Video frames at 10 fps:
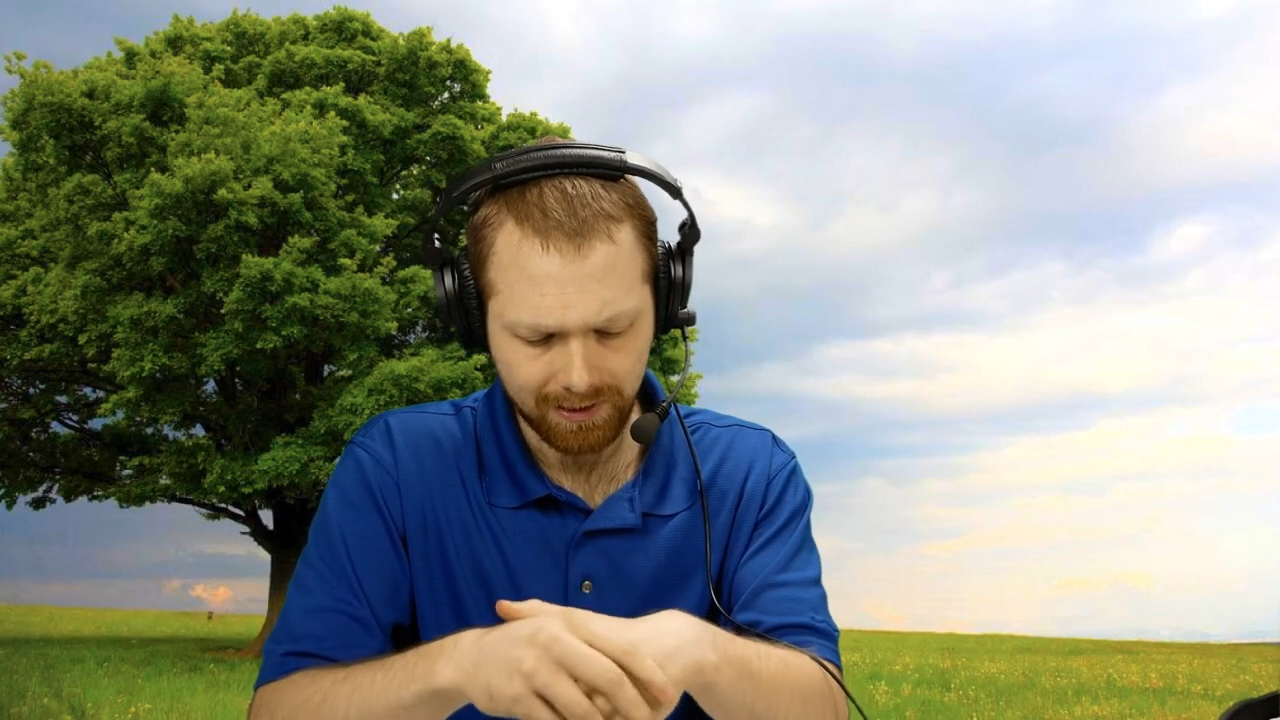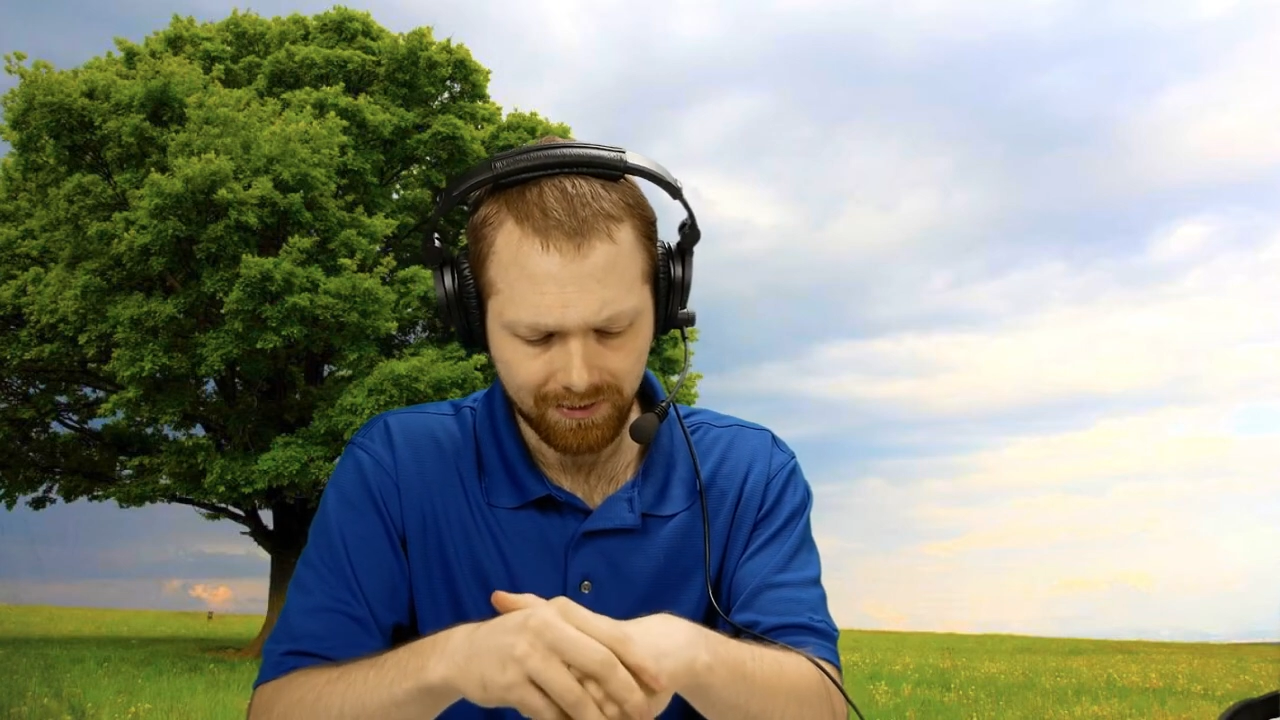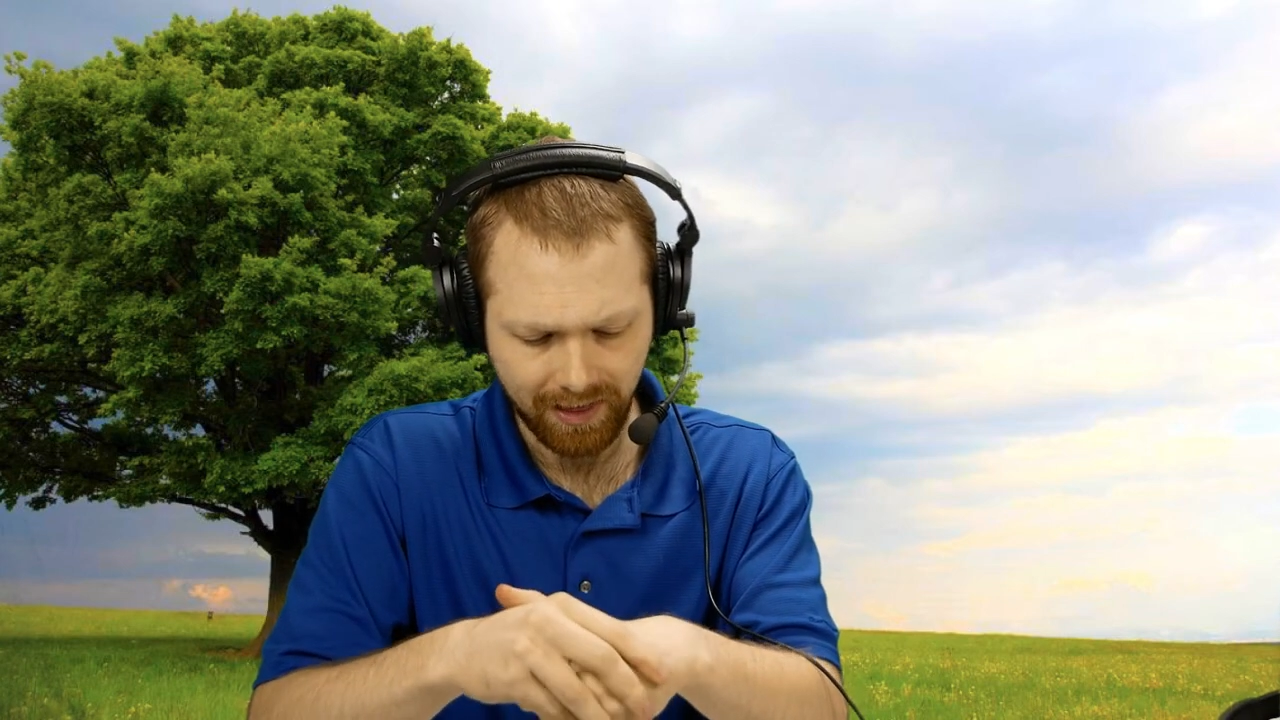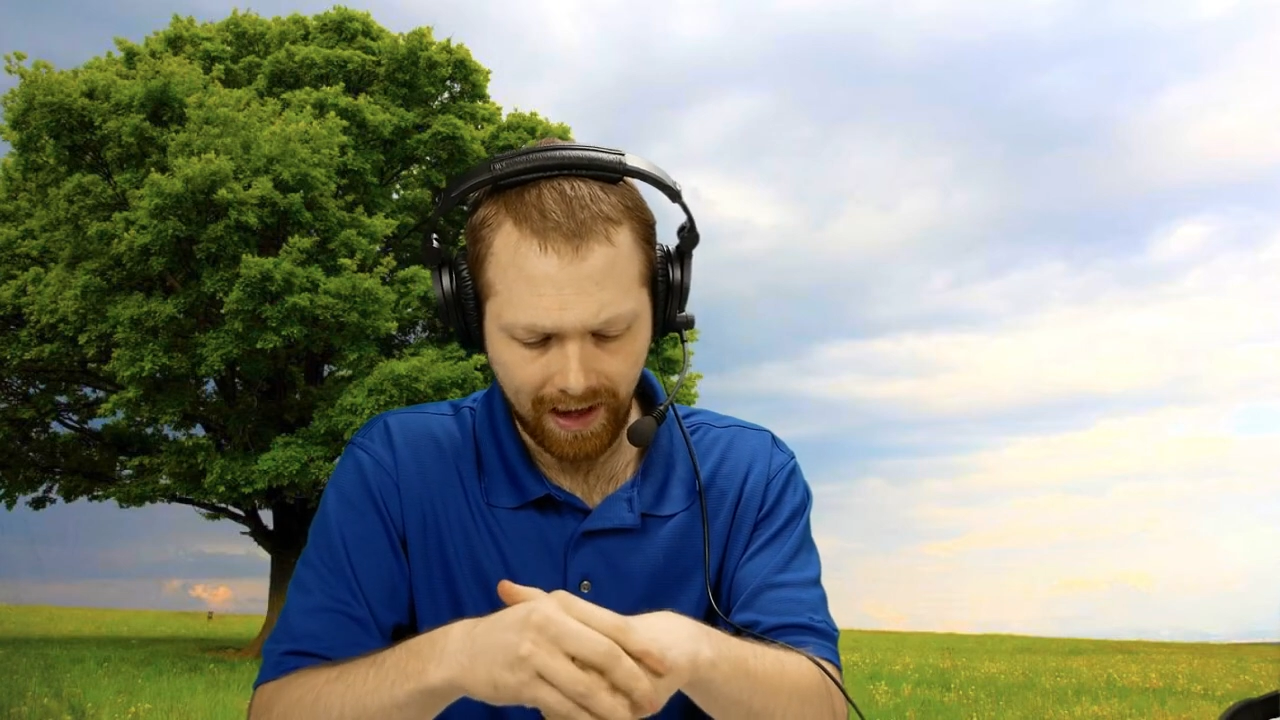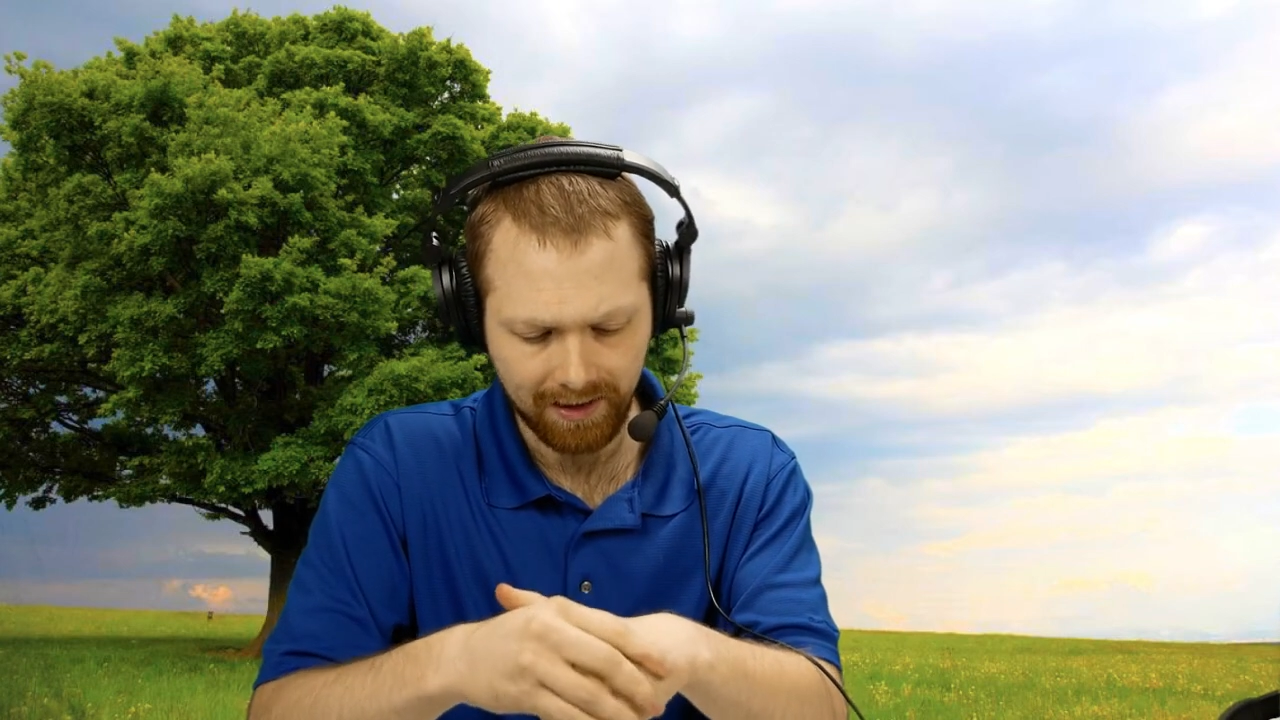
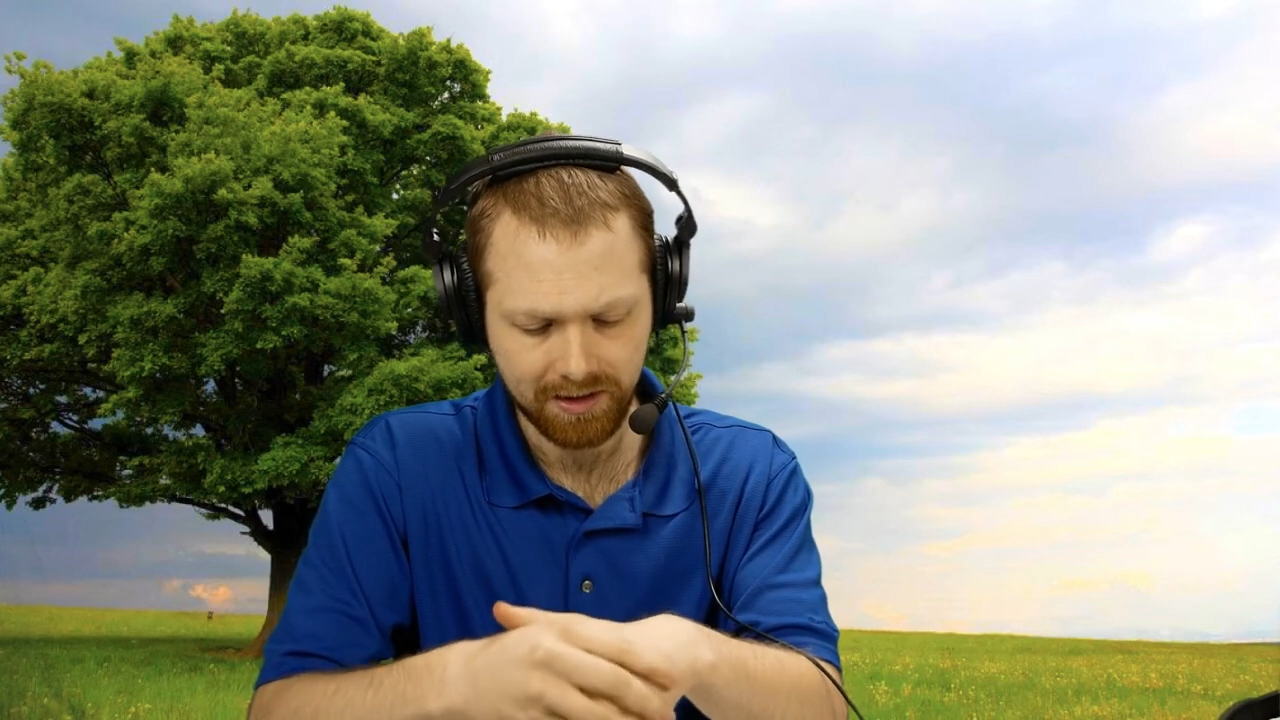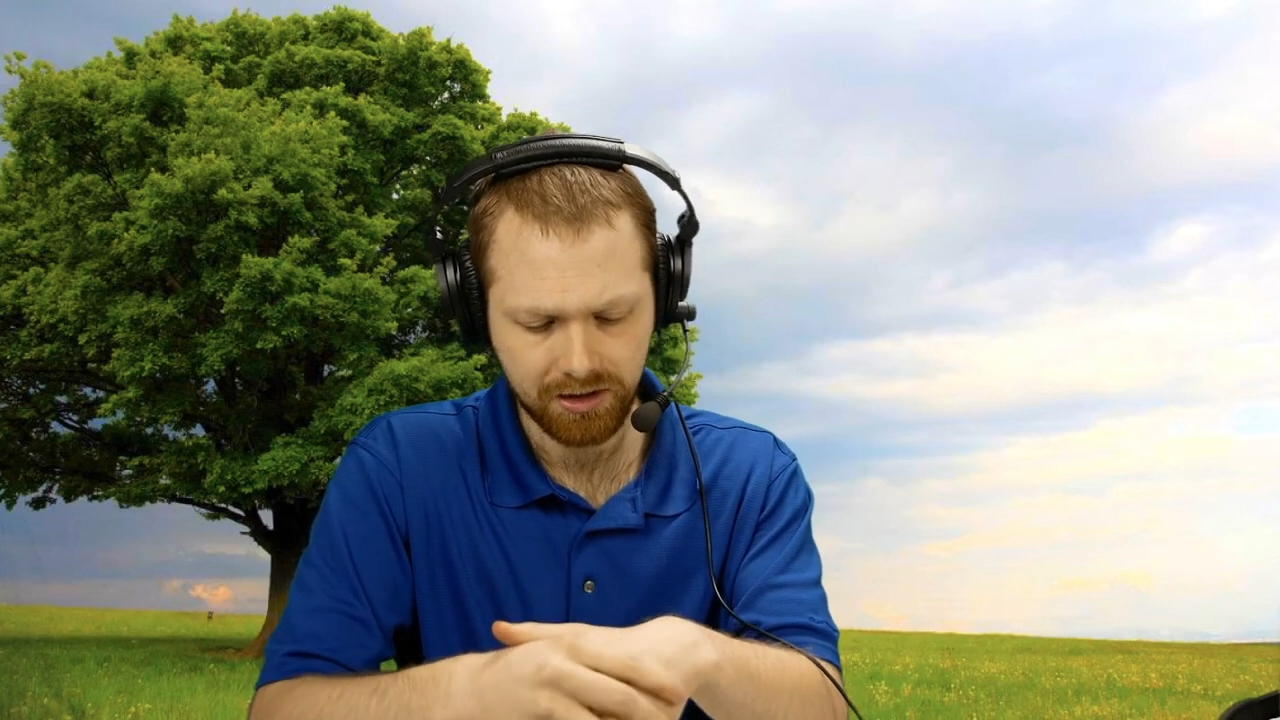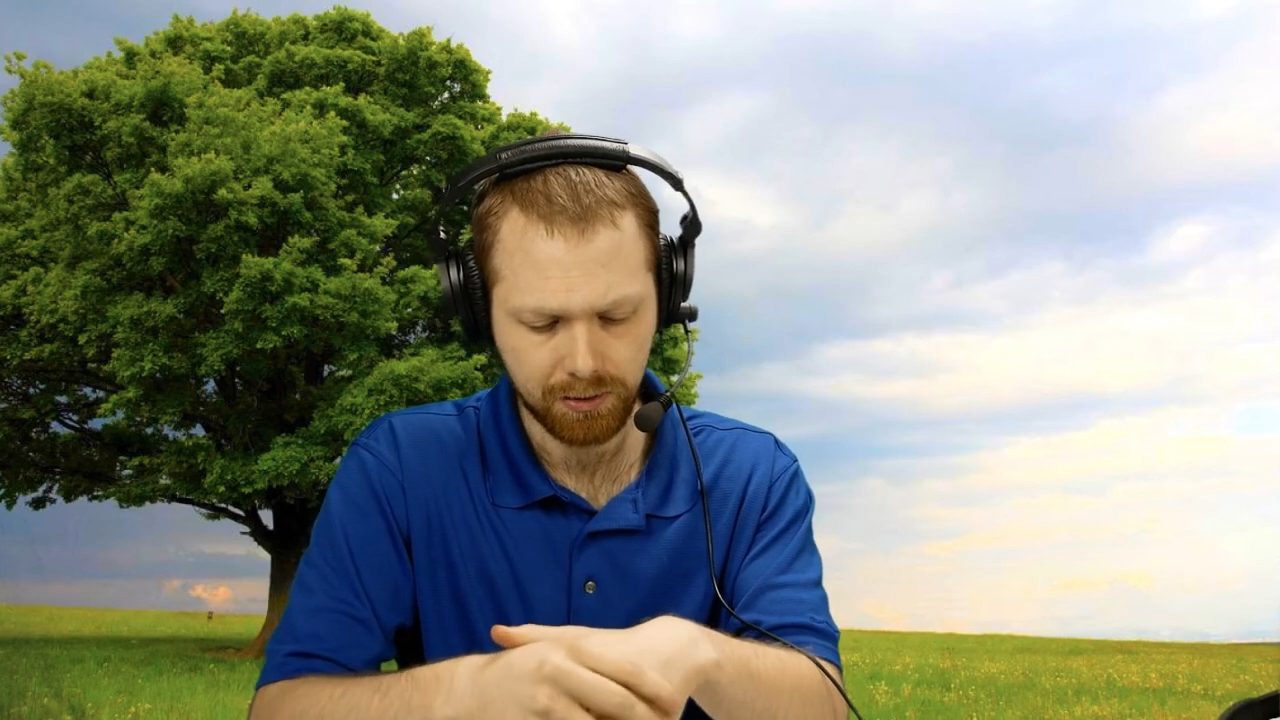of Thallus,